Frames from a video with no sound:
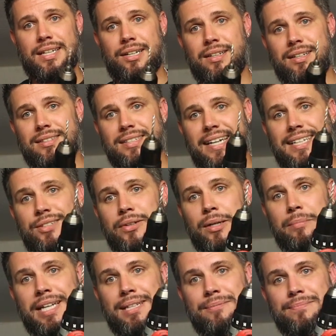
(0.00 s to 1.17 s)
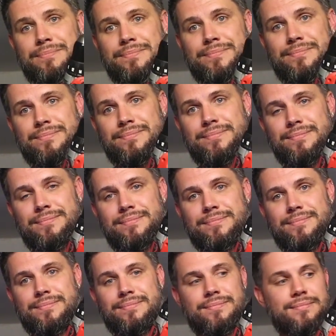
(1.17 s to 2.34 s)
A little tiny drill bit.
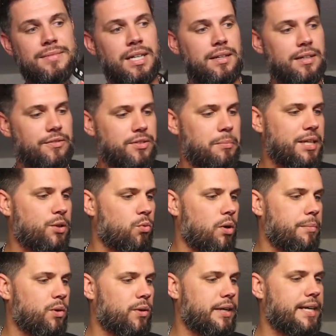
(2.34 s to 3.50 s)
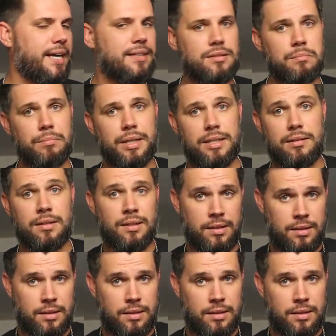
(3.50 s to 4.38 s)
Not enough to make your woman orgasm, but